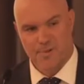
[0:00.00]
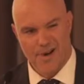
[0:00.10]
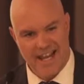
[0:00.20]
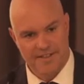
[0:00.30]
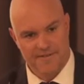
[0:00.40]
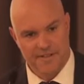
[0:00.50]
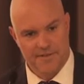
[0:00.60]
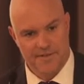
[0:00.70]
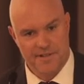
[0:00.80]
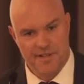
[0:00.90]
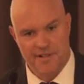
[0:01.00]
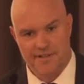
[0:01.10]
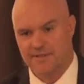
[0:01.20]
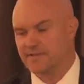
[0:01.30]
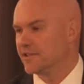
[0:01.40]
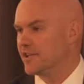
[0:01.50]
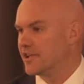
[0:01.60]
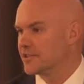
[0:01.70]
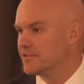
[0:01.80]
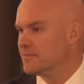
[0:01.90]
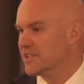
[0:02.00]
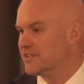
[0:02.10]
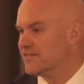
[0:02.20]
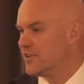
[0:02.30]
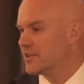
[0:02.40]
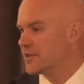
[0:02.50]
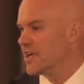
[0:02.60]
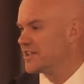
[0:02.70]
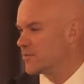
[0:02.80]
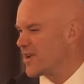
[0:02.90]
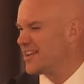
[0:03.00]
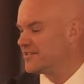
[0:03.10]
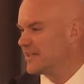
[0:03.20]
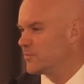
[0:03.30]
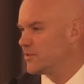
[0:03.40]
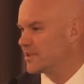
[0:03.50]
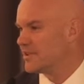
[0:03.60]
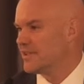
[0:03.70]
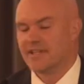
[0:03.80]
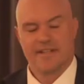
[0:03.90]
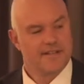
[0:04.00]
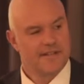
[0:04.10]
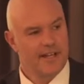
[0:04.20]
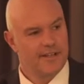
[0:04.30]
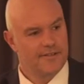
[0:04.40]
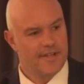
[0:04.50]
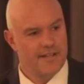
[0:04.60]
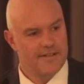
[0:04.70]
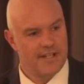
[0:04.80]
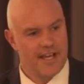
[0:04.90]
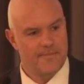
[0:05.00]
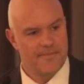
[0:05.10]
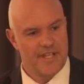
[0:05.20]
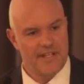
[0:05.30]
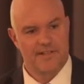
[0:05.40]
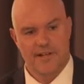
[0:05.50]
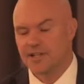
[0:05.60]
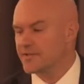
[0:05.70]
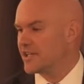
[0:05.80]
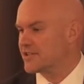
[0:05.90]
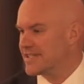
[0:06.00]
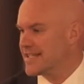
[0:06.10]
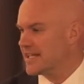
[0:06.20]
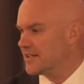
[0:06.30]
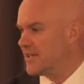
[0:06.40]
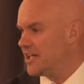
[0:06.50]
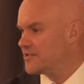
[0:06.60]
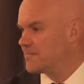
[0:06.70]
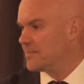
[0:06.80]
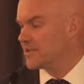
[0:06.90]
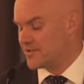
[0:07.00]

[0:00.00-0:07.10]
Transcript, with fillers: brownfield sites, if you like, that have been defined around the rail network. So those, um, they're designed to actually take advantage of public